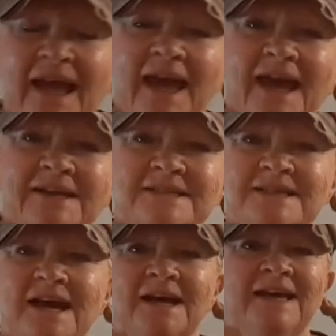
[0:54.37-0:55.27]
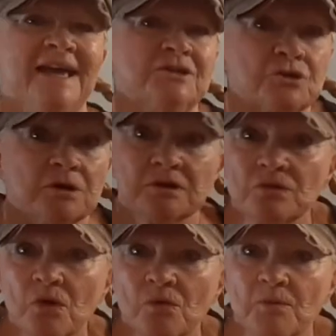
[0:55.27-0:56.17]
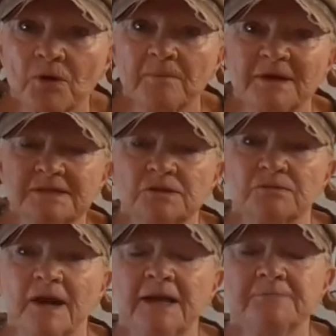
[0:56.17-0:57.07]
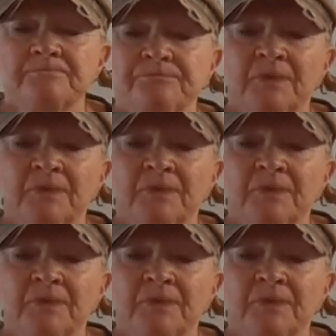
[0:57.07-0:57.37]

and uh, and you can grow more muscle, right?